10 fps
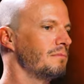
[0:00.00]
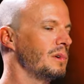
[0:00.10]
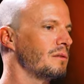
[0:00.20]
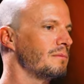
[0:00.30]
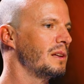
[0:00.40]

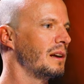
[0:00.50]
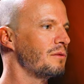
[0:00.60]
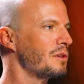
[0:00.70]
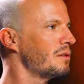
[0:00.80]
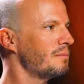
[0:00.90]
you
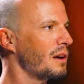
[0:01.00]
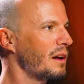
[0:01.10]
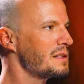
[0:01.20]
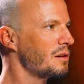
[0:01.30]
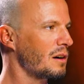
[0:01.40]
deliver
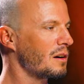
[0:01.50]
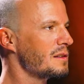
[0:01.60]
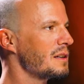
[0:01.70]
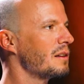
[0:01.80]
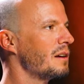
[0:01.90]
against your
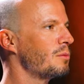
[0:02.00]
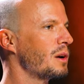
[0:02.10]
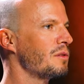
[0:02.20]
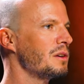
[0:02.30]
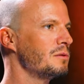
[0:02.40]
targets in, in
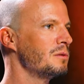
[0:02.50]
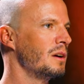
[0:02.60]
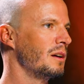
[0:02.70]
whatever you do,